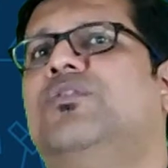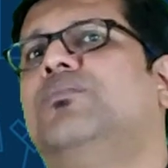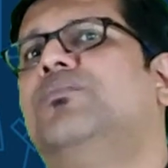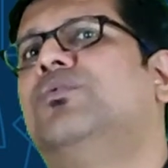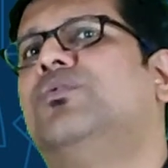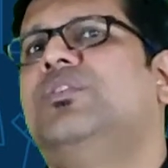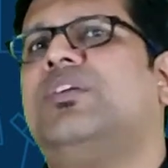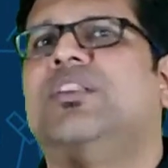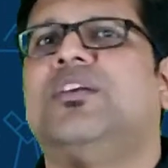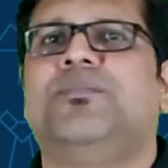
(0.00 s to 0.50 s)
for
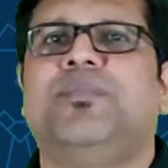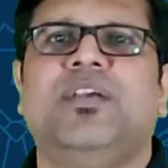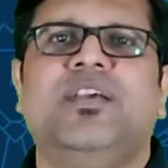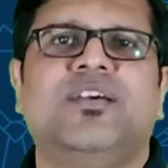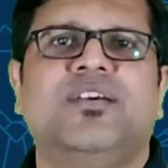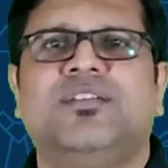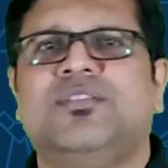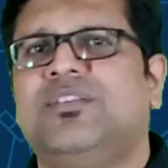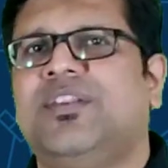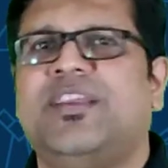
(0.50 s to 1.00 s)
more than a
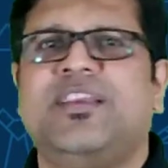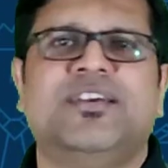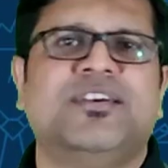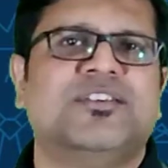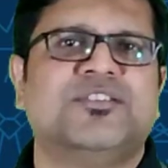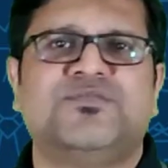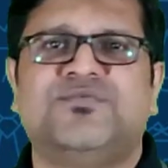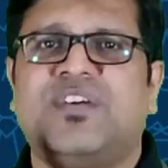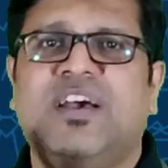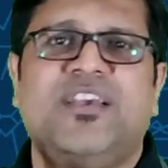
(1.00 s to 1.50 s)
year, 3
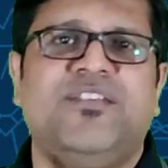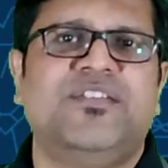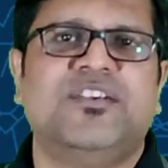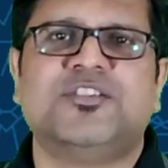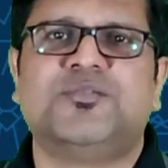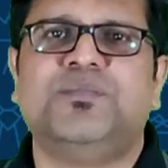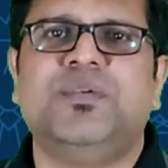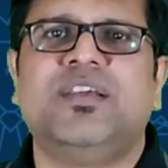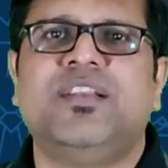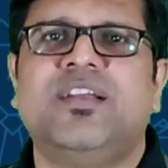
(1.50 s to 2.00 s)
years, 5
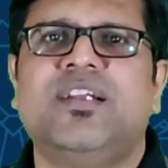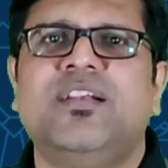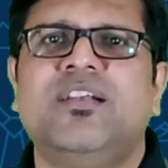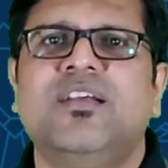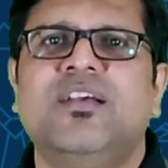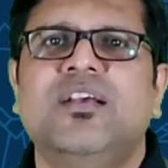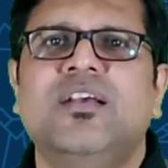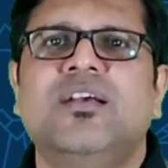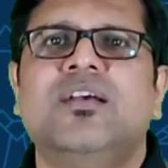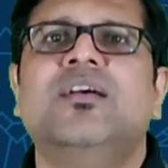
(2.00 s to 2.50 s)
years period,
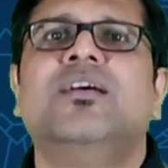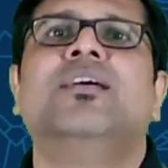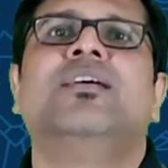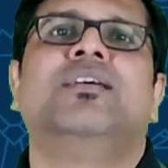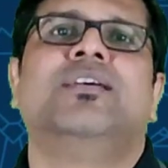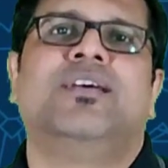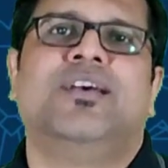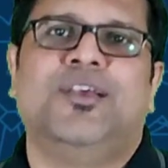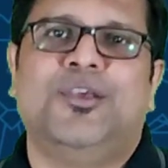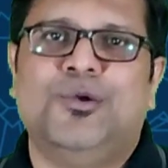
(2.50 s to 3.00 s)

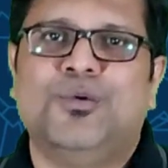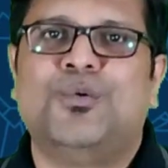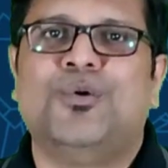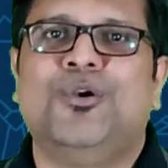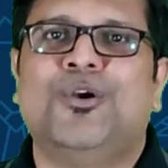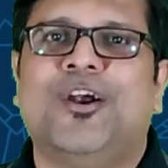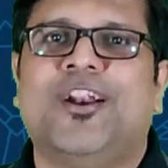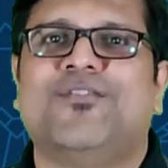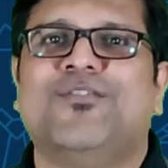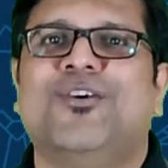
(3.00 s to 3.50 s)
you would
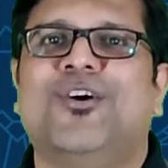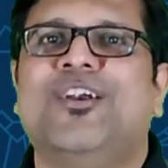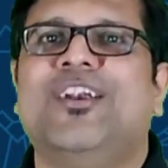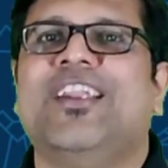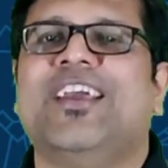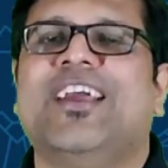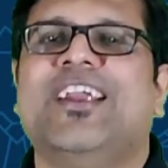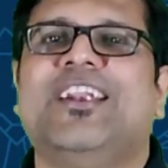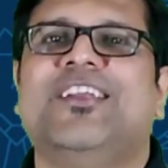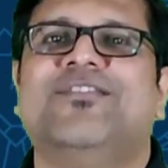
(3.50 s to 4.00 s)
not have got
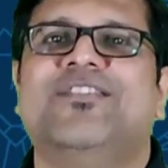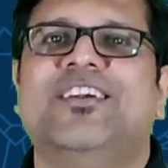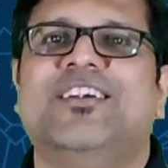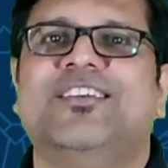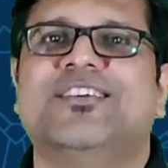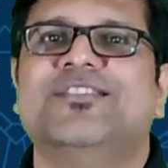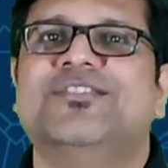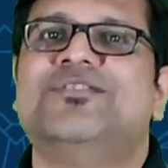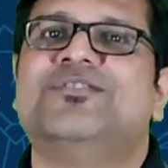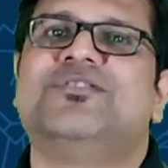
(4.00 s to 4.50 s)
negative
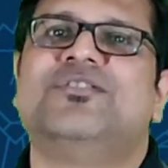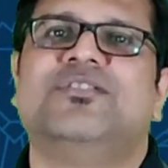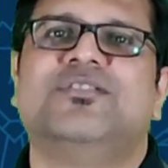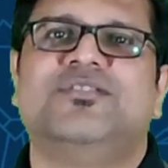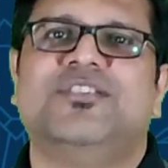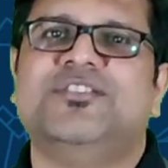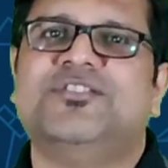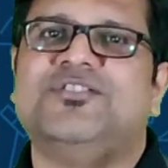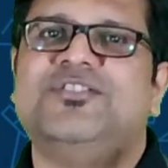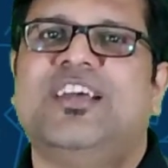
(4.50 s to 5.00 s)
returns
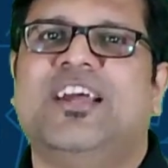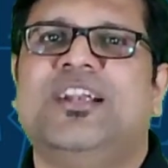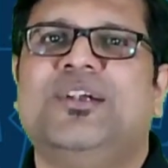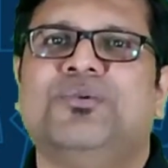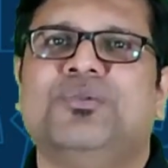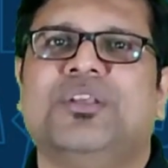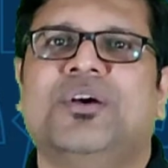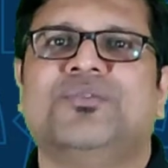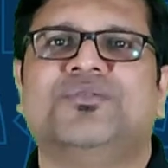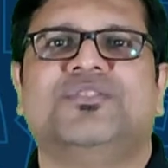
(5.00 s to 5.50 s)
since Jan
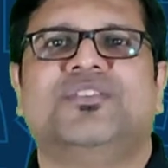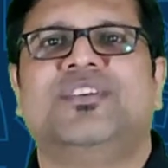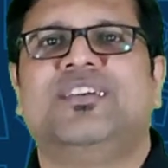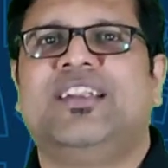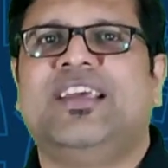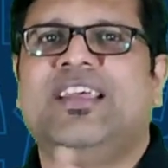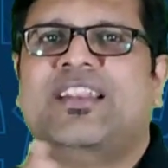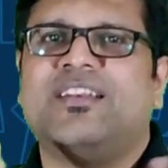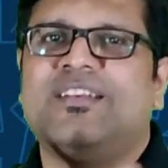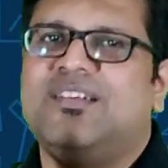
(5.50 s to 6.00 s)

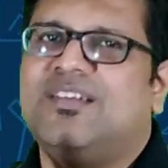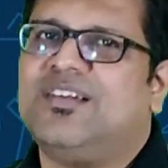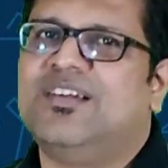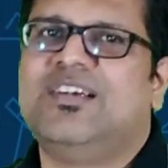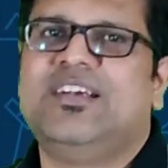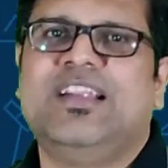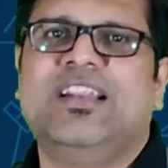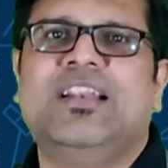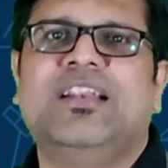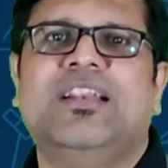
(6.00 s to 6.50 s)
2010
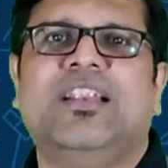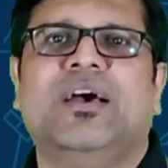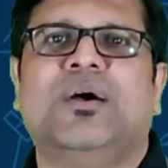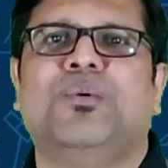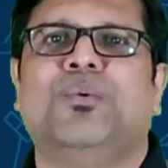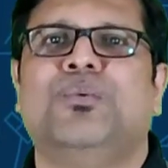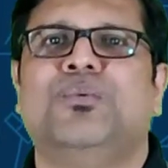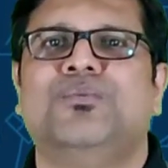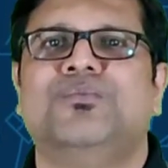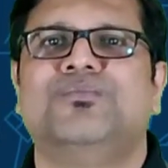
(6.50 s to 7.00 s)
till
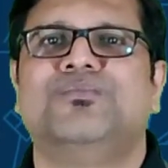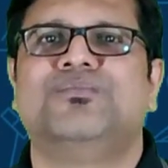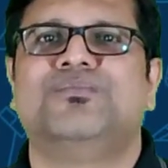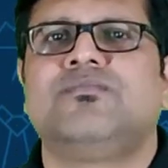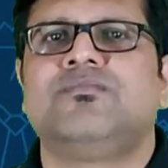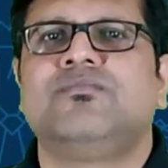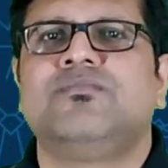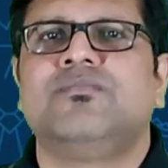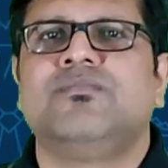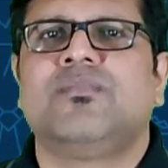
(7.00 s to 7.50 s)
now.
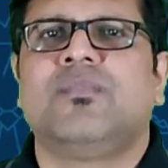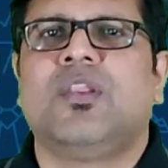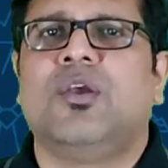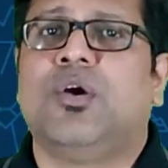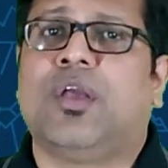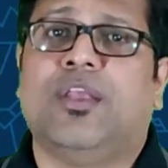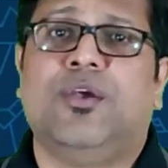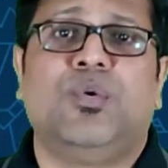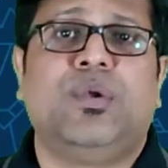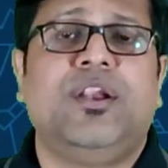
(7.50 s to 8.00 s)

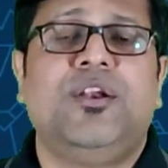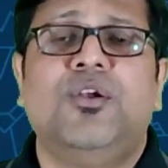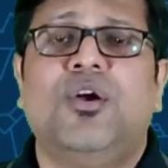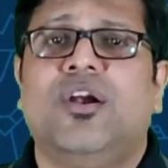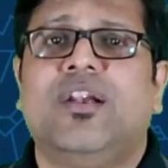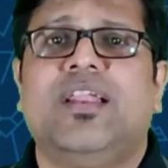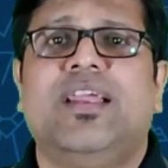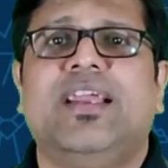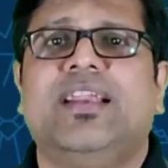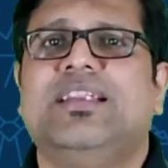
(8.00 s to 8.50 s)
Okay, you did
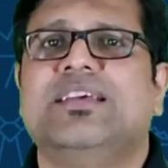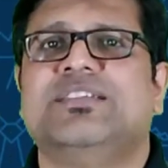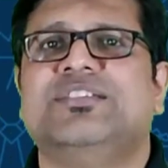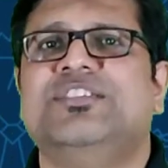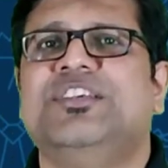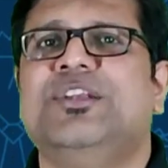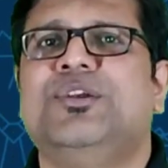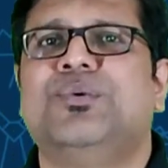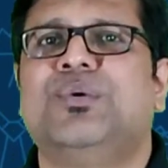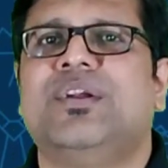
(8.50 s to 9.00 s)
not get a
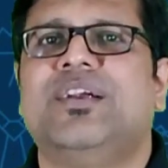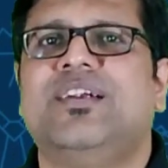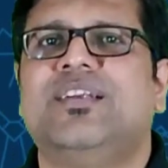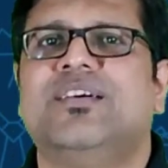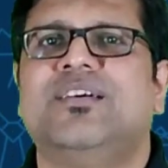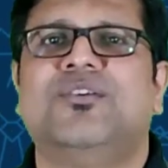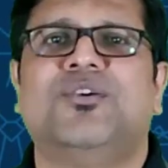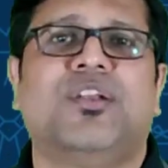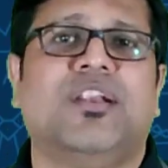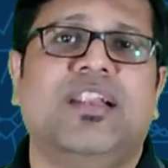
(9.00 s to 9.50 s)
zero
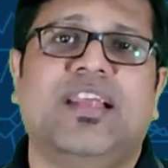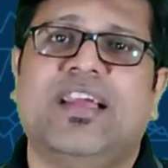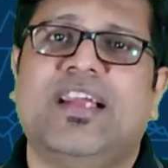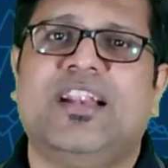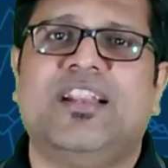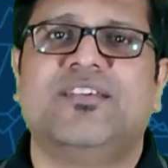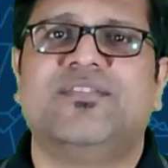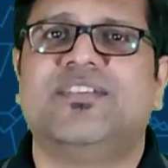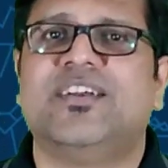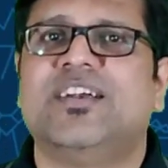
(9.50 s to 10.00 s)
return or a
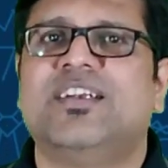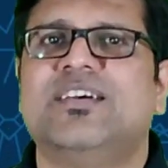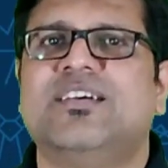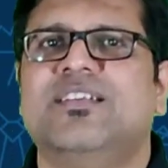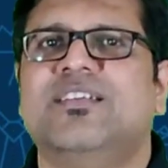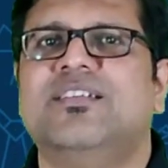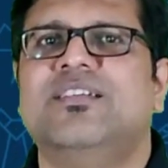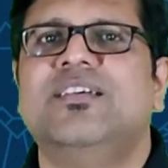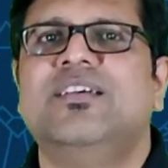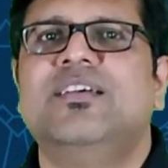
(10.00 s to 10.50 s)
negative
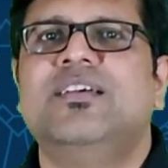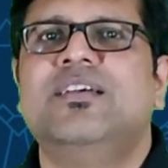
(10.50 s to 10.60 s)
return.